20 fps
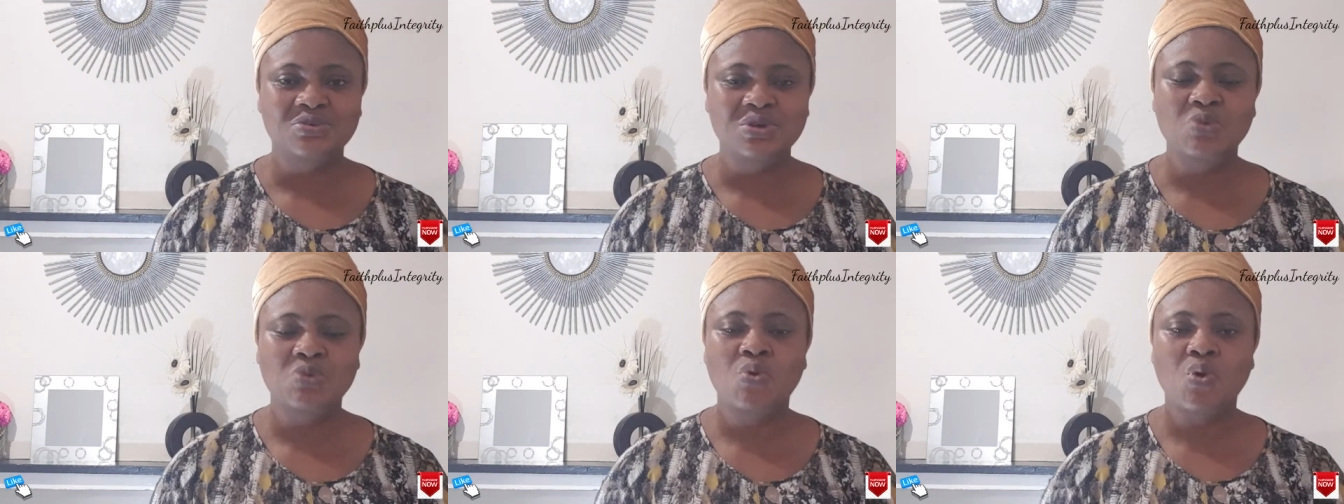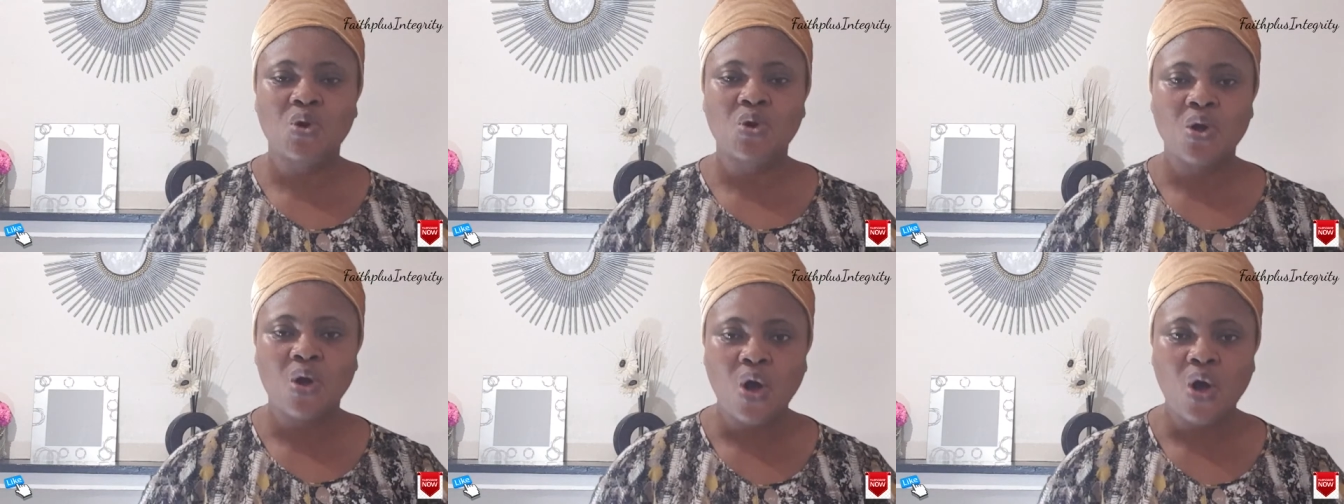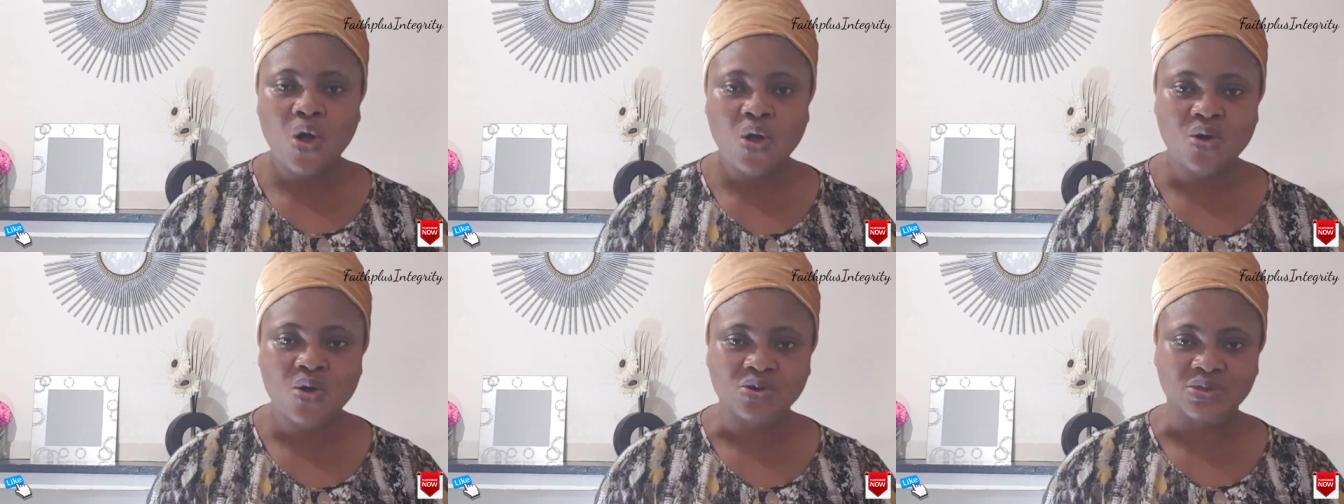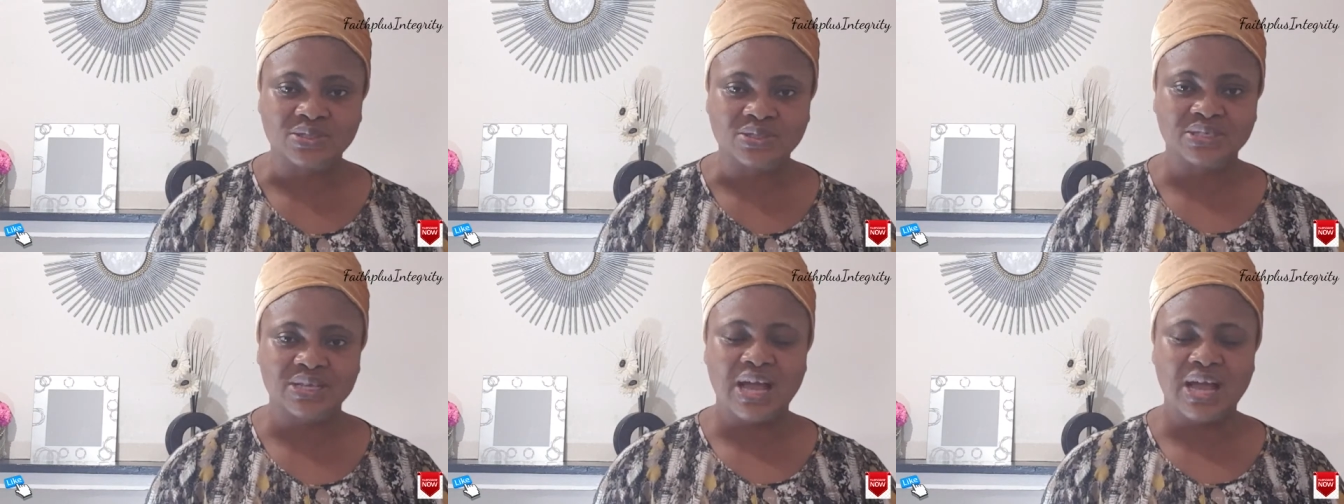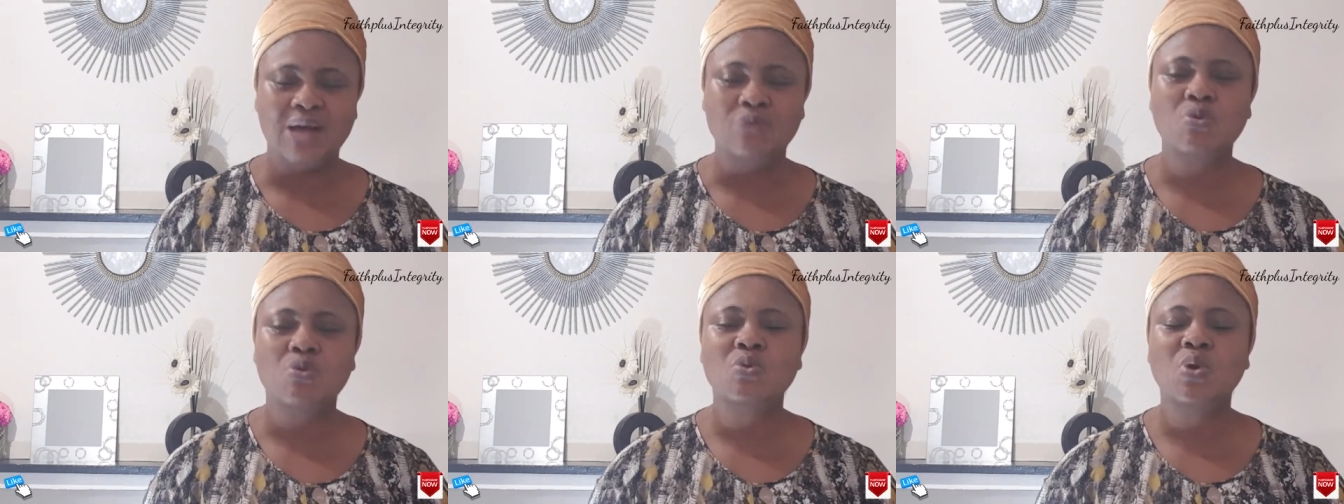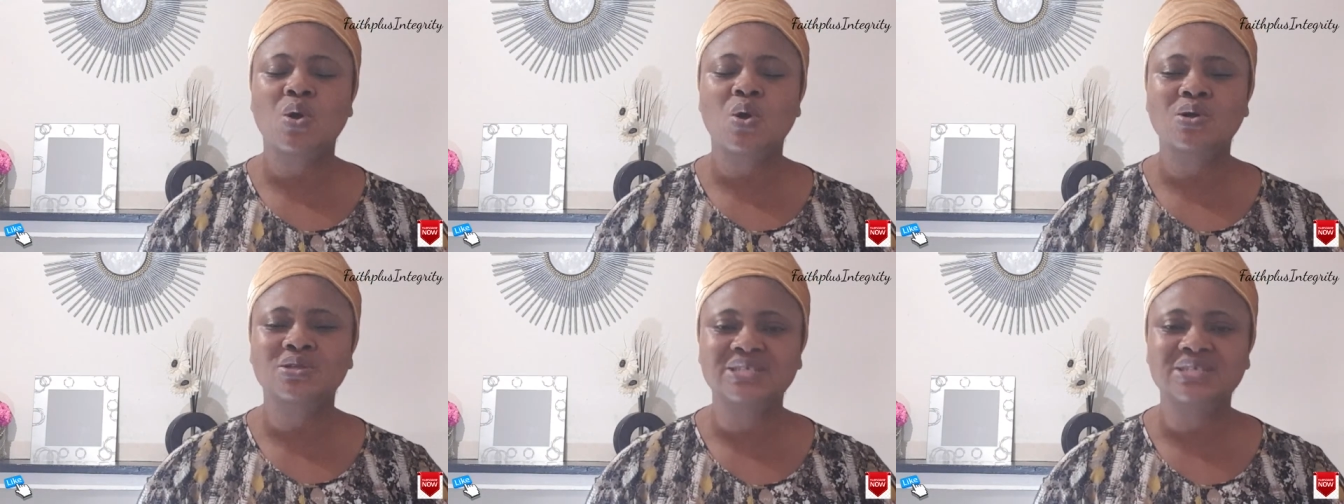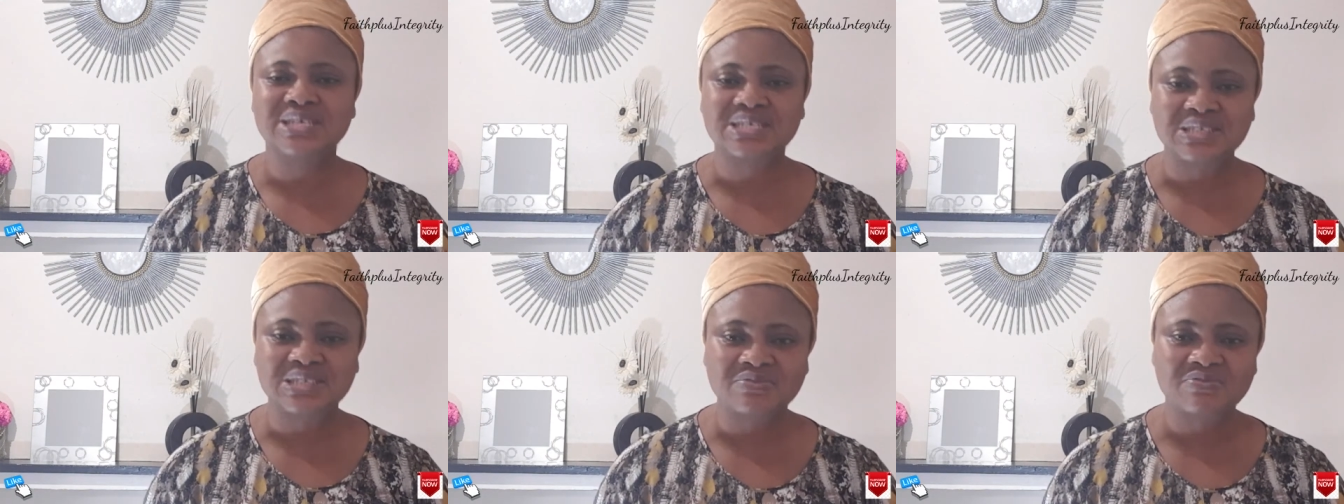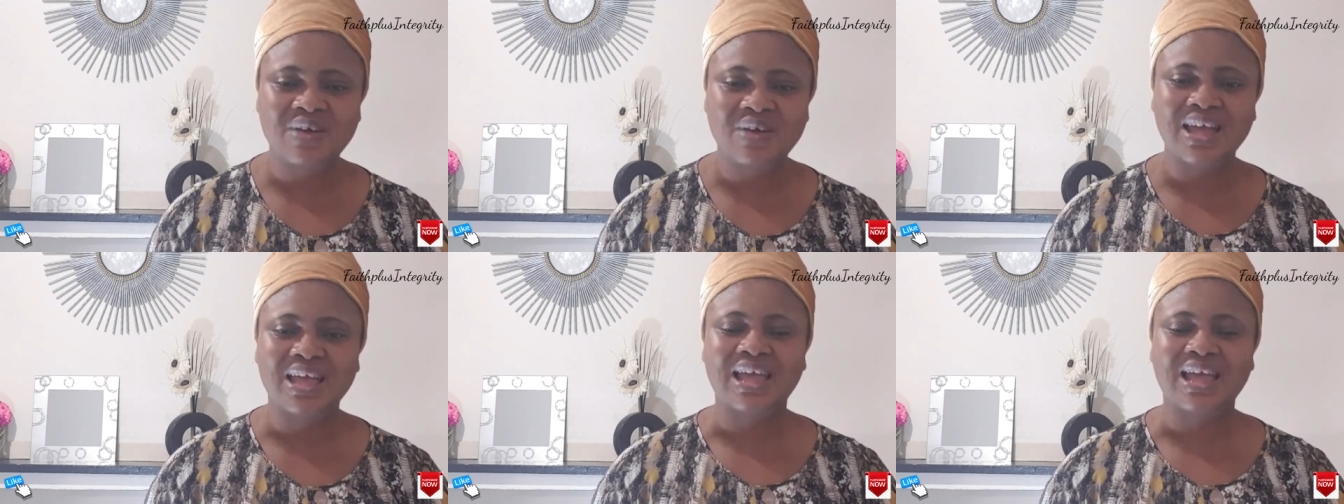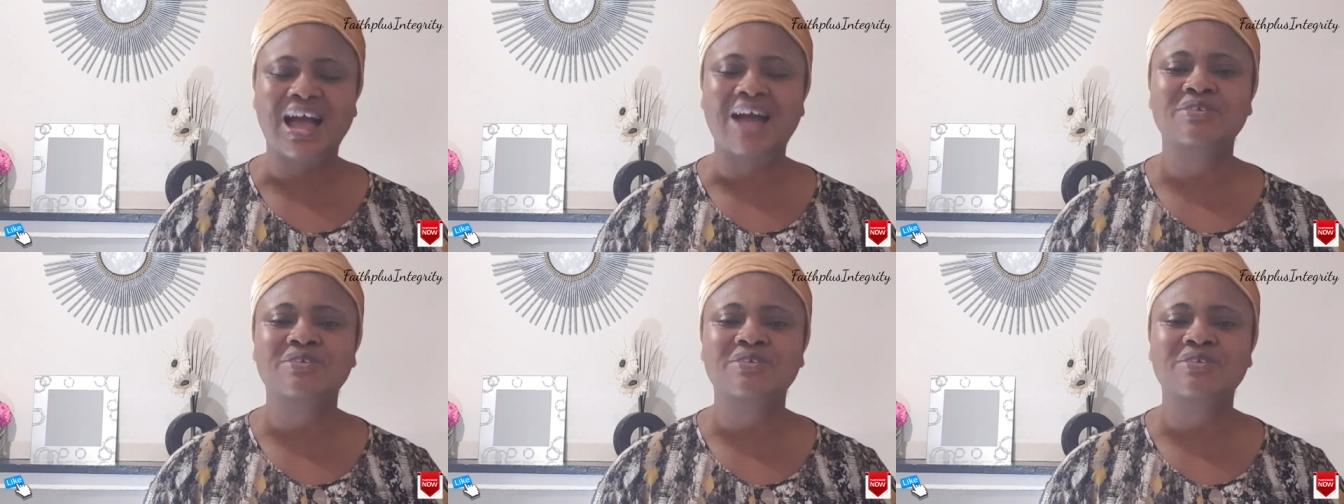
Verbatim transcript: It will hug us, and we will all testify